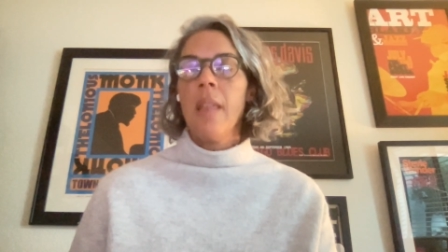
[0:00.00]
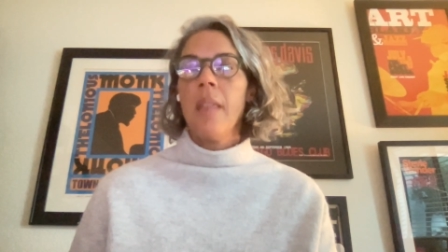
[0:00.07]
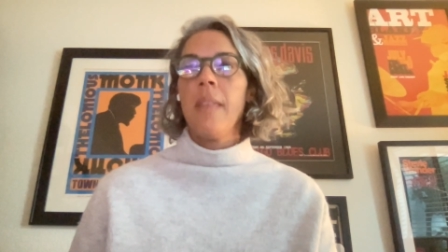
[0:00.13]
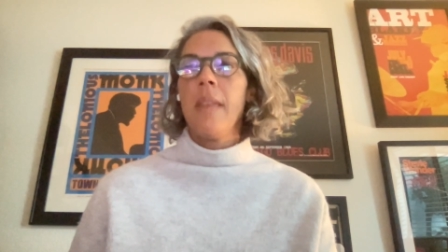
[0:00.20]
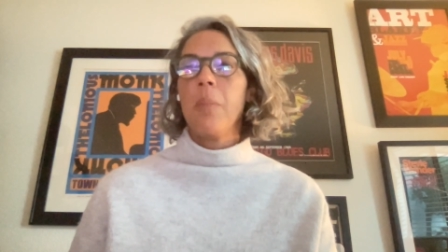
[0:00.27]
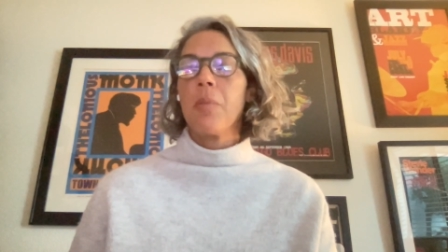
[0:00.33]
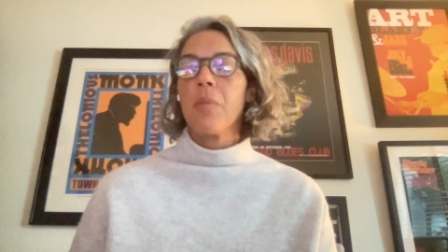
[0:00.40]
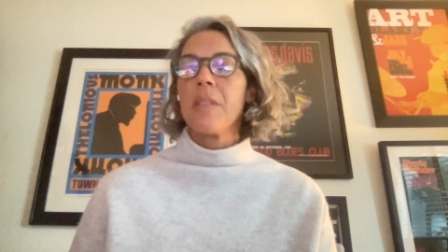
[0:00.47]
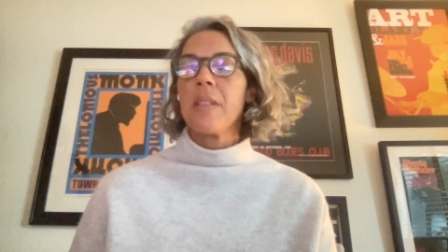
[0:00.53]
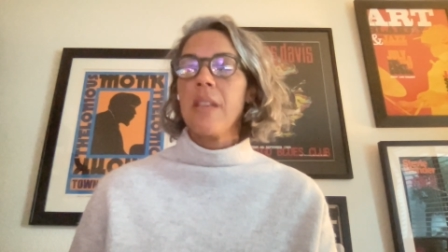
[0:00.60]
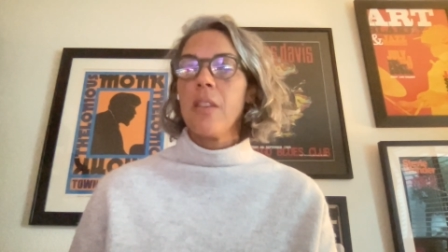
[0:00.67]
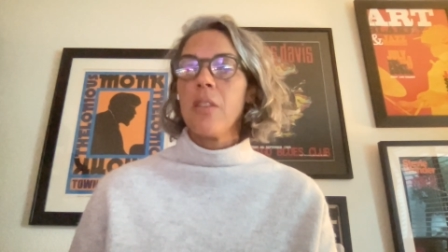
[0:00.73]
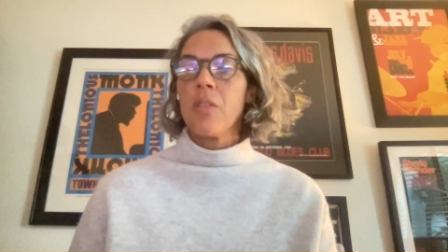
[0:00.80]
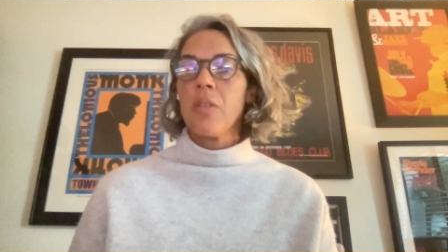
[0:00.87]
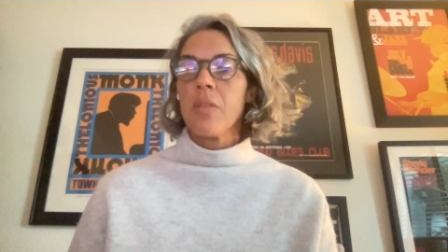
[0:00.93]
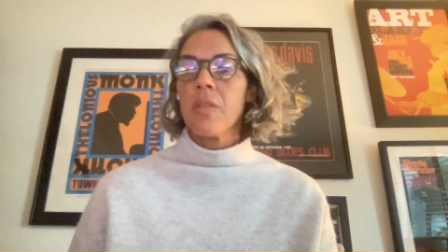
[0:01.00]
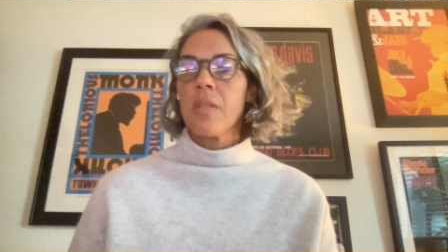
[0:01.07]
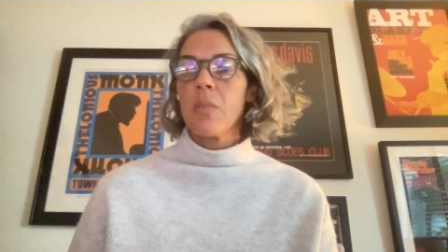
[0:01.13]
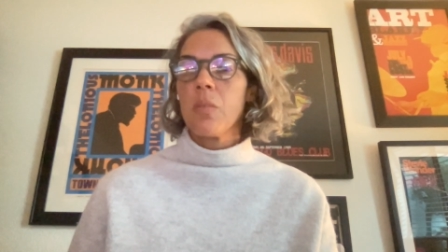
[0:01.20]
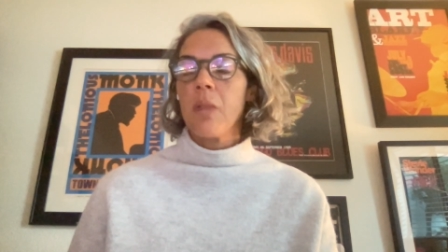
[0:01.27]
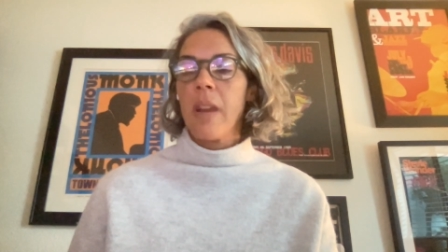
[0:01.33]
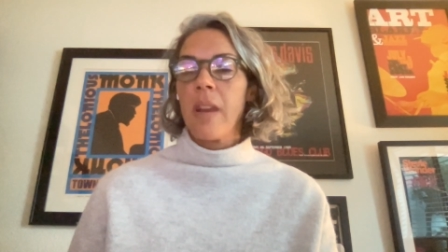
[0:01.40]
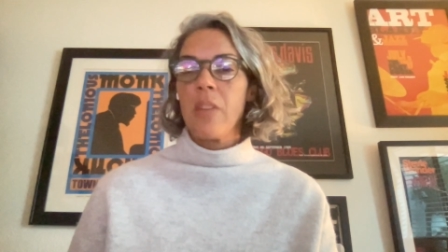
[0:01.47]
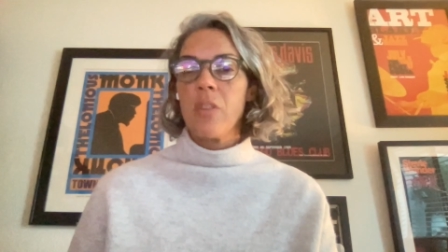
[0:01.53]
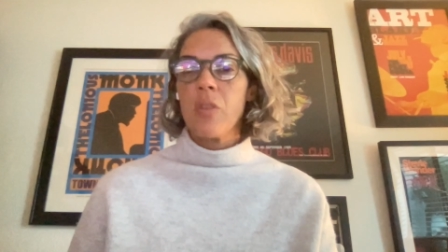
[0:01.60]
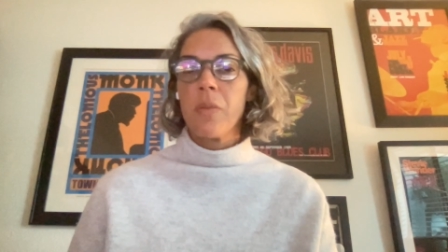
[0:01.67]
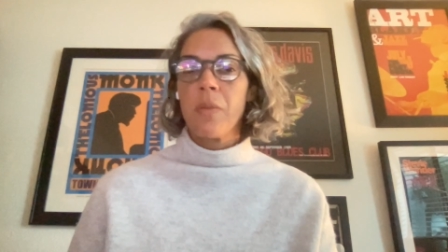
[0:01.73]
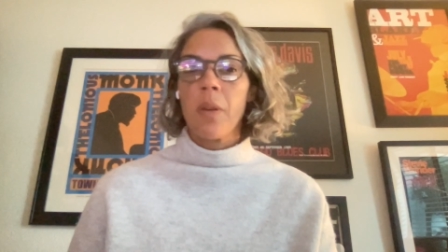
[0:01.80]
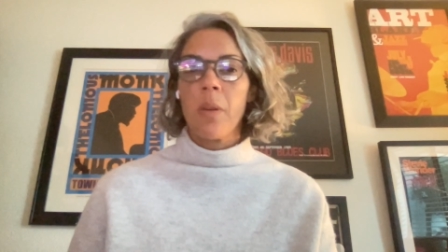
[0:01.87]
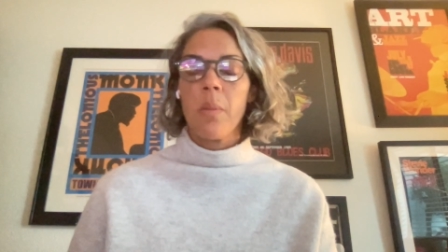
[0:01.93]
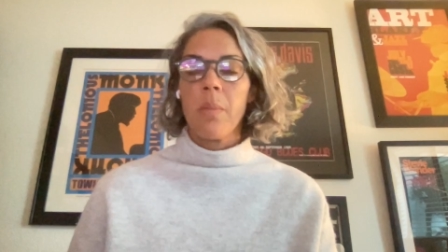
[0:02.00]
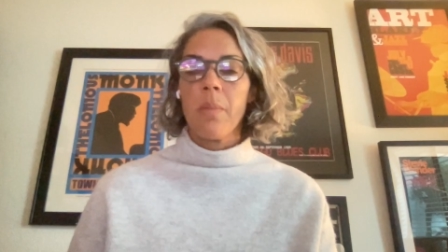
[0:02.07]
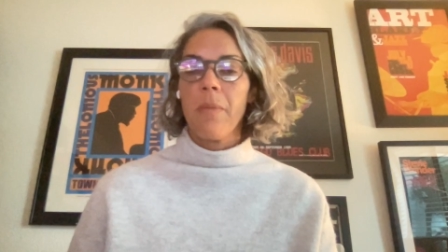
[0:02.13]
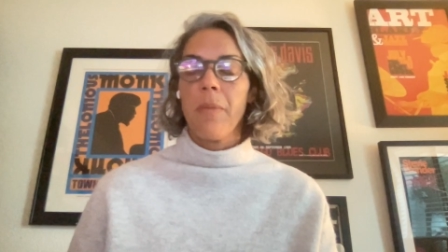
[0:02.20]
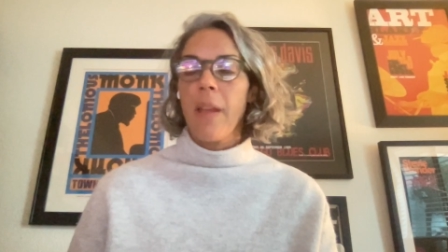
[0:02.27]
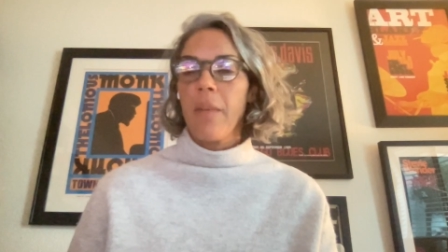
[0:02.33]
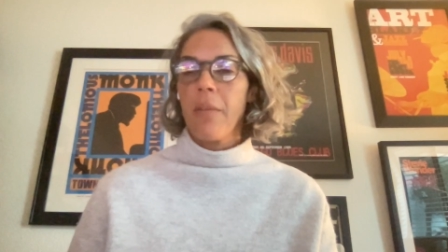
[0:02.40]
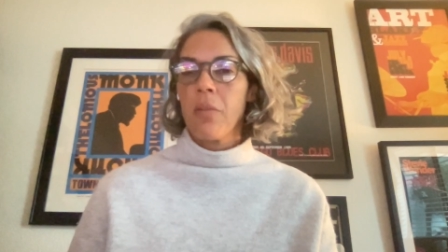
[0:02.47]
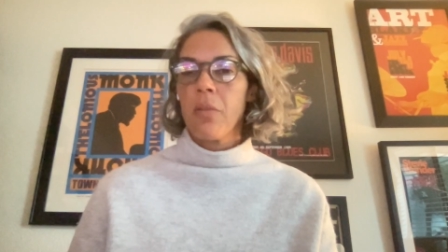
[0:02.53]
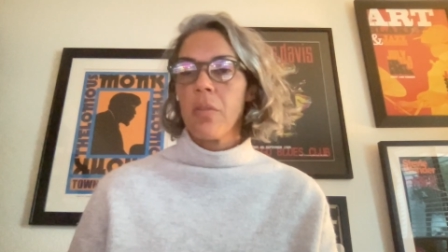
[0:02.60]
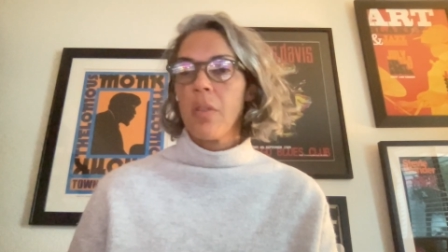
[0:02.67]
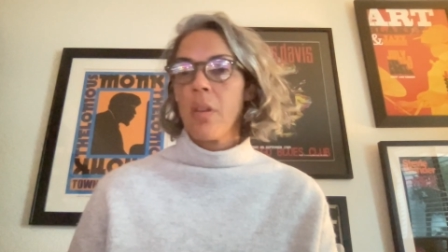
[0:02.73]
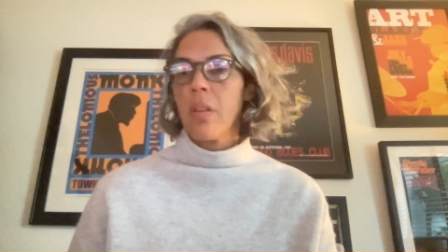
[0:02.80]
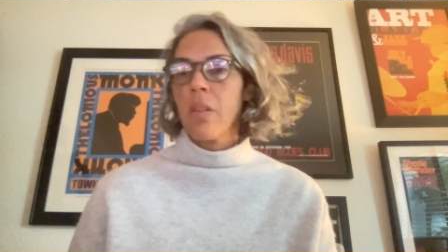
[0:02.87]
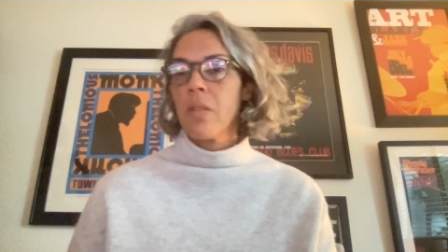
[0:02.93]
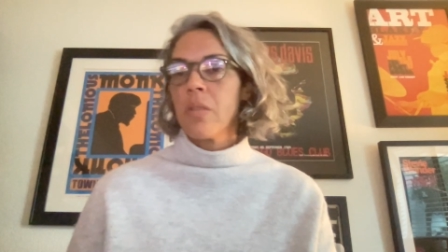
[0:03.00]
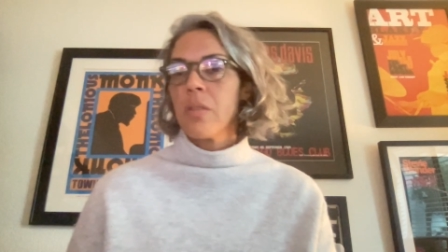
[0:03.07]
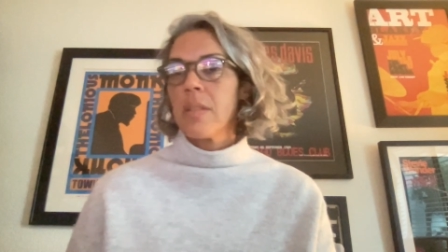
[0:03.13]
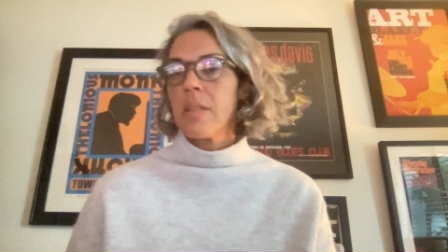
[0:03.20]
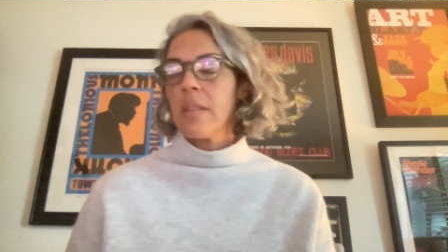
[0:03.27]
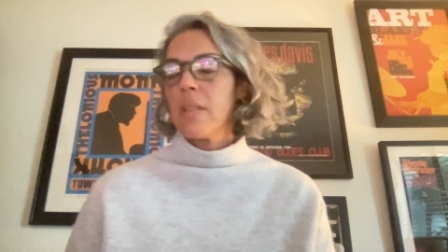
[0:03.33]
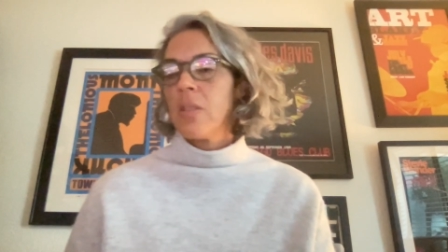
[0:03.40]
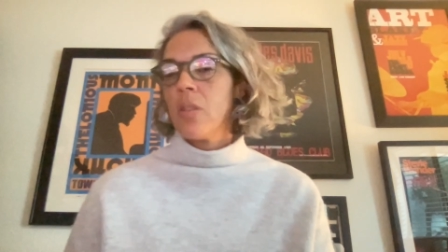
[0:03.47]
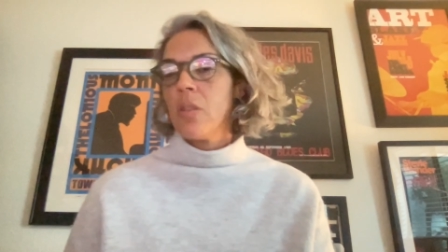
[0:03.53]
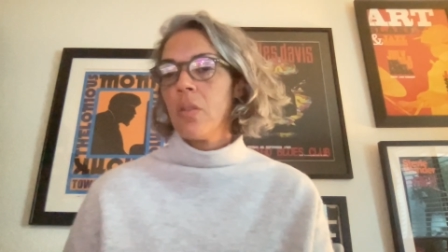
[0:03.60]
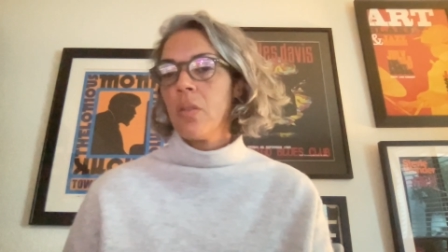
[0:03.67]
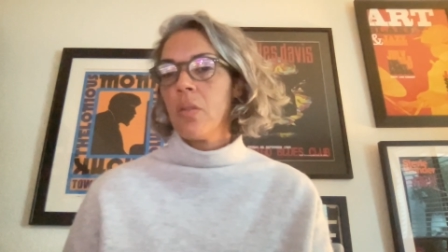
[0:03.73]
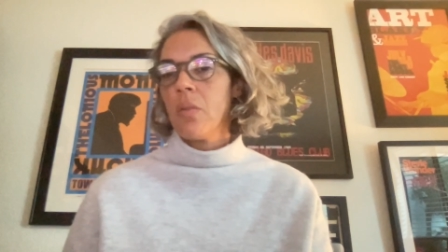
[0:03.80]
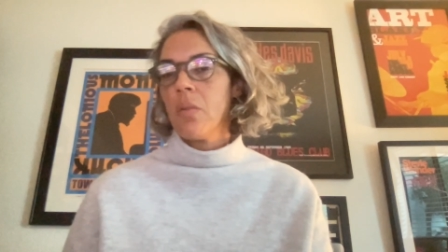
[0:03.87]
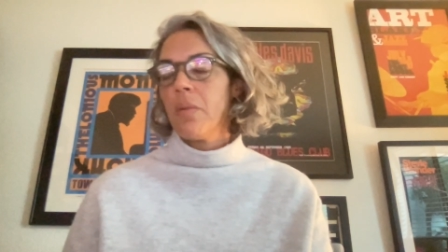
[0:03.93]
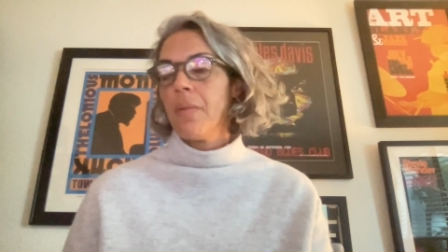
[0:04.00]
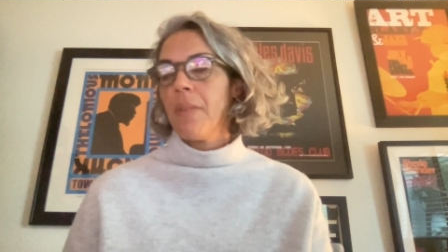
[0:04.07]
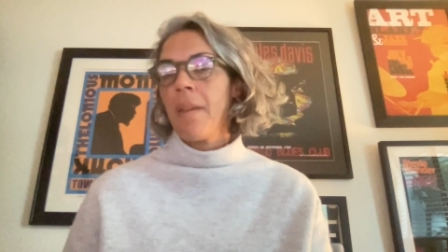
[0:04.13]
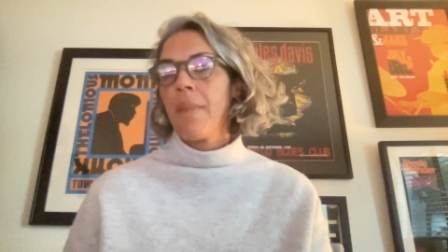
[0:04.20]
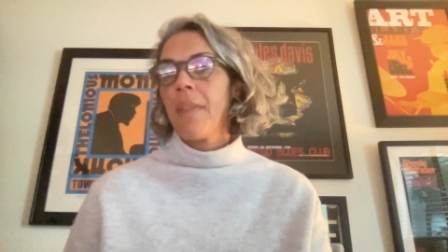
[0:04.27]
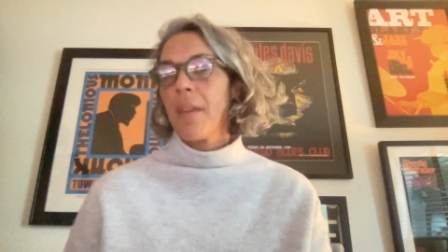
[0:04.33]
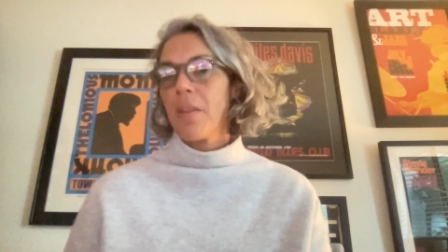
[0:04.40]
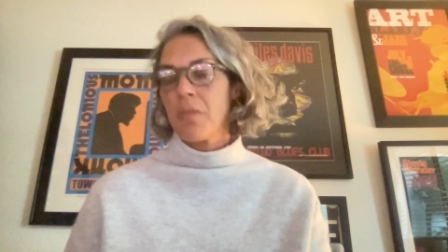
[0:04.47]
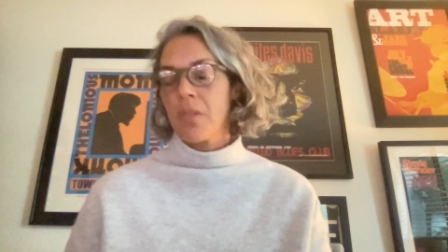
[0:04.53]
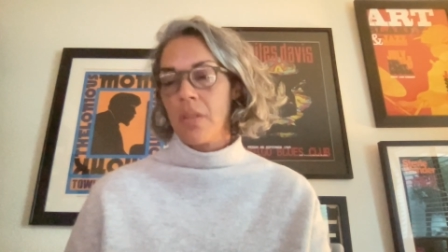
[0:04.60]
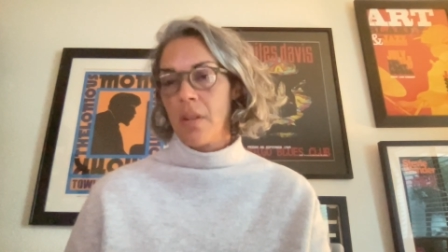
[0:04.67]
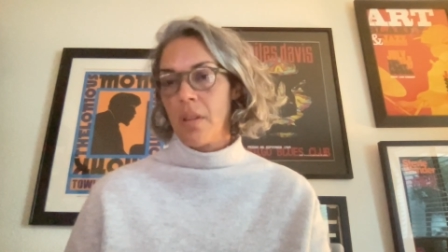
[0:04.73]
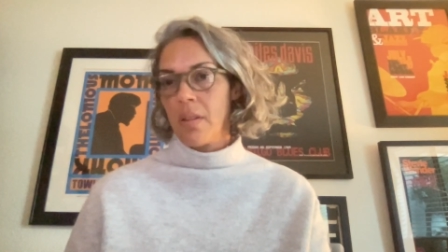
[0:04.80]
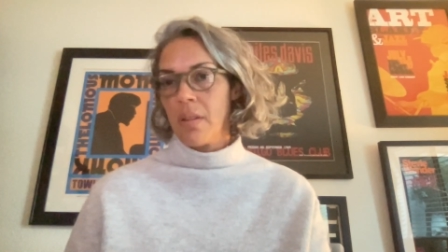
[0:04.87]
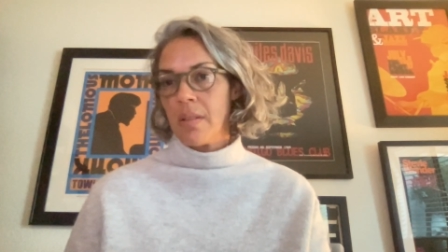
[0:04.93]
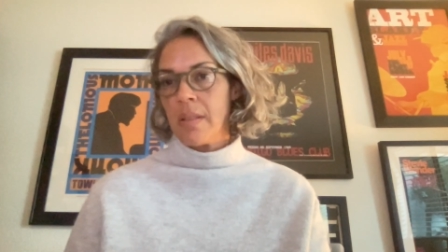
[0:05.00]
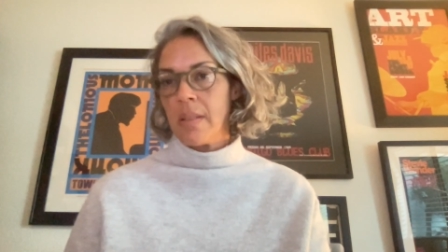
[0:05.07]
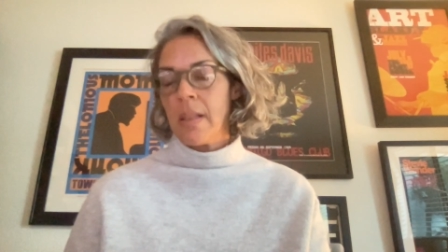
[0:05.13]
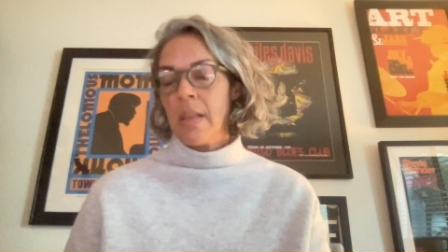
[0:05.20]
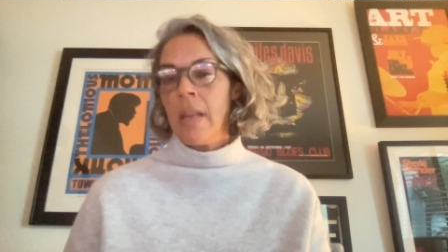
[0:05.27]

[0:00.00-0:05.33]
The procedures range from $500 to $5,000.